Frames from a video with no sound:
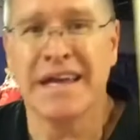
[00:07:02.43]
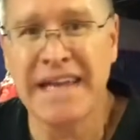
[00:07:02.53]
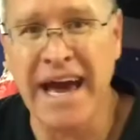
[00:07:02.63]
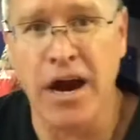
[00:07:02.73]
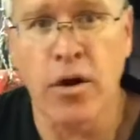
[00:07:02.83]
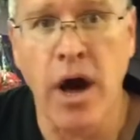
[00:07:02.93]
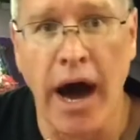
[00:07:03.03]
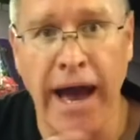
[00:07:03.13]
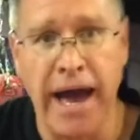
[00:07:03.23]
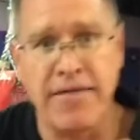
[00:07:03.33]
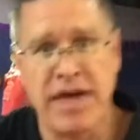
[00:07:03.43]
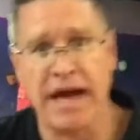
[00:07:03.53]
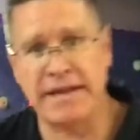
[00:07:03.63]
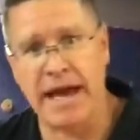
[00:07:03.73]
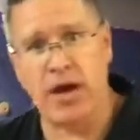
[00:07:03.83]
Now, I have
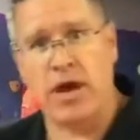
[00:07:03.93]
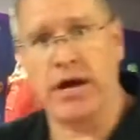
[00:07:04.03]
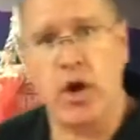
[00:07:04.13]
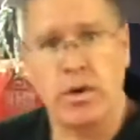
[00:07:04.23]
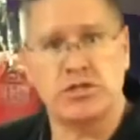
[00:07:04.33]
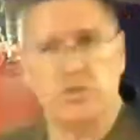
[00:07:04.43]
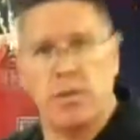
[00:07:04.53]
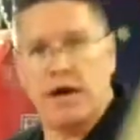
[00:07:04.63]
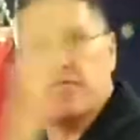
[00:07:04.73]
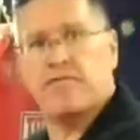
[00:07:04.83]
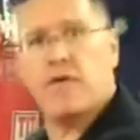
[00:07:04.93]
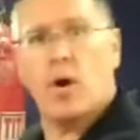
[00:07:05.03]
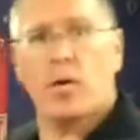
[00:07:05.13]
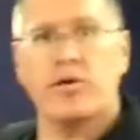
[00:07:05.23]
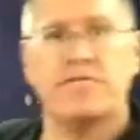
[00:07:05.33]
that down. I go into my
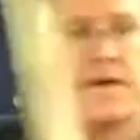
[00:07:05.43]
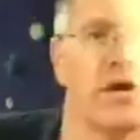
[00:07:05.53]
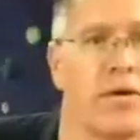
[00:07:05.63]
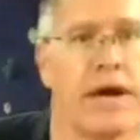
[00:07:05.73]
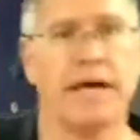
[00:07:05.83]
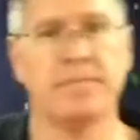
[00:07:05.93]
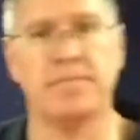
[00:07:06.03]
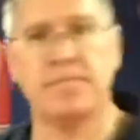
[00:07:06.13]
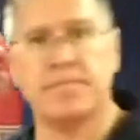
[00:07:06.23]
forward figure eight.